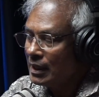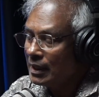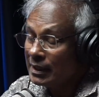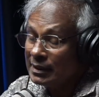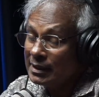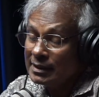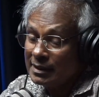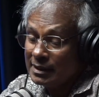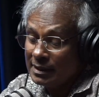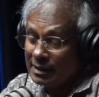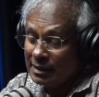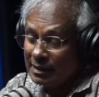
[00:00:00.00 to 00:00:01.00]
And I think
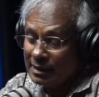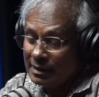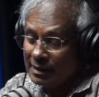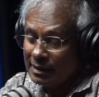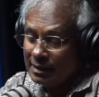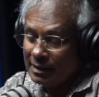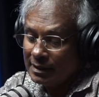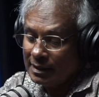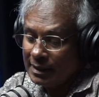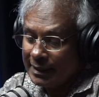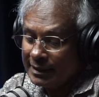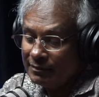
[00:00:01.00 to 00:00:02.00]
the
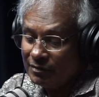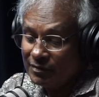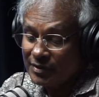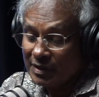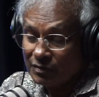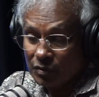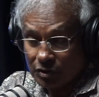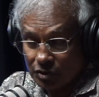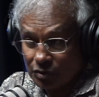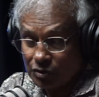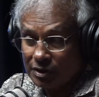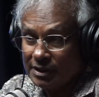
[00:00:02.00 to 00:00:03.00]
1957
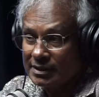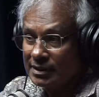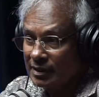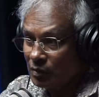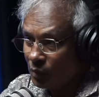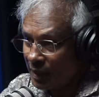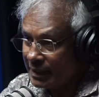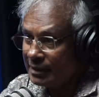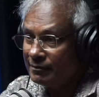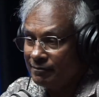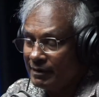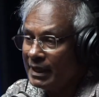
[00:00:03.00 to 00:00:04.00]
Constitution is quite
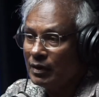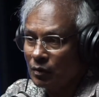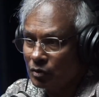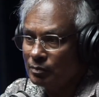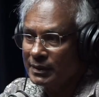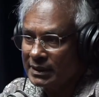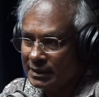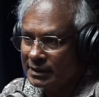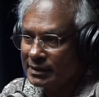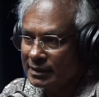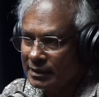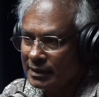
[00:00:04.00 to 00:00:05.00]
a fair document,
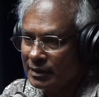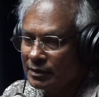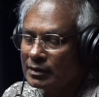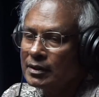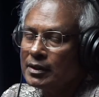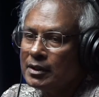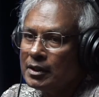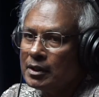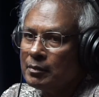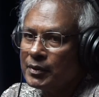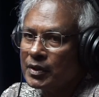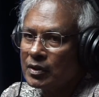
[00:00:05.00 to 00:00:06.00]

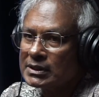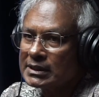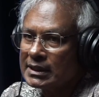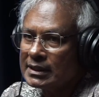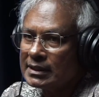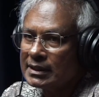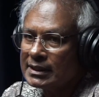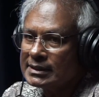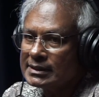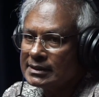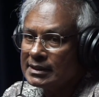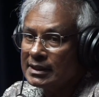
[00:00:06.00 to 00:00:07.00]
because it does
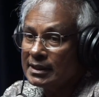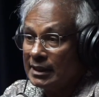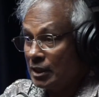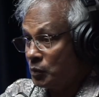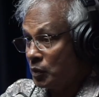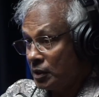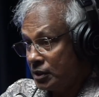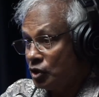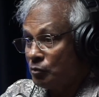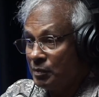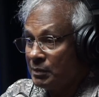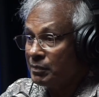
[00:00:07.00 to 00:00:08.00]
see the equality
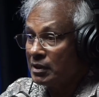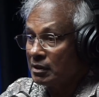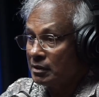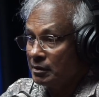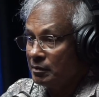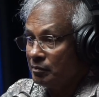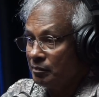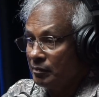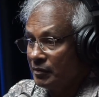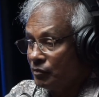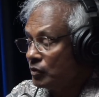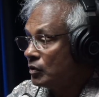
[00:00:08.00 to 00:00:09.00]
of people
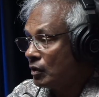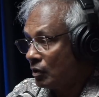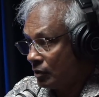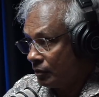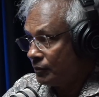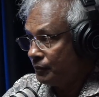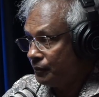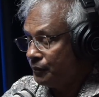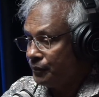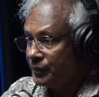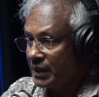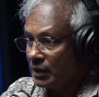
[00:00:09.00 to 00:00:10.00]
before the law.
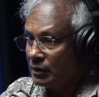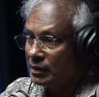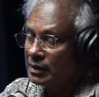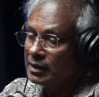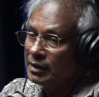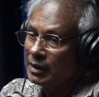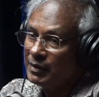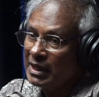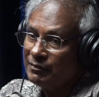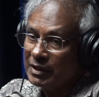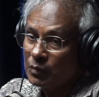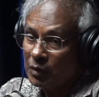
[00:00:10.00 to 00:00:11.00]
We
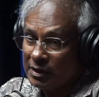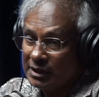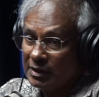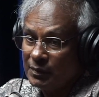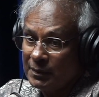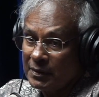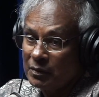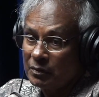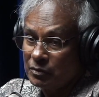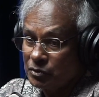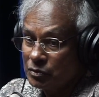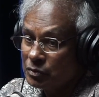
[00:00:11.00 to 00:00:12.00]
have equality when you go
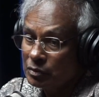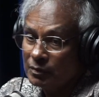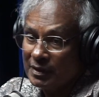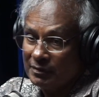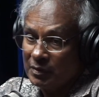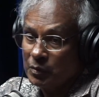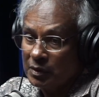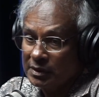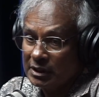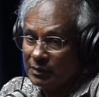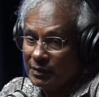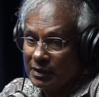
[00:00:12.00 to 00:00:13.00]
to school. We have
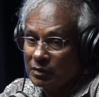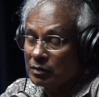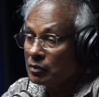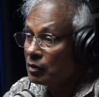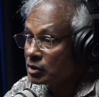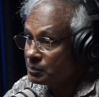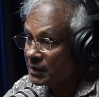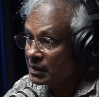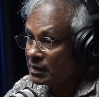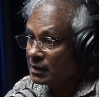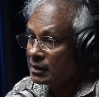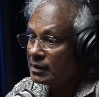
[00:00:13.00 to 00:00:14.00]
equality when you go to
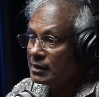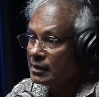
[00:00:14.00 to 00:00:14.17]
hospital.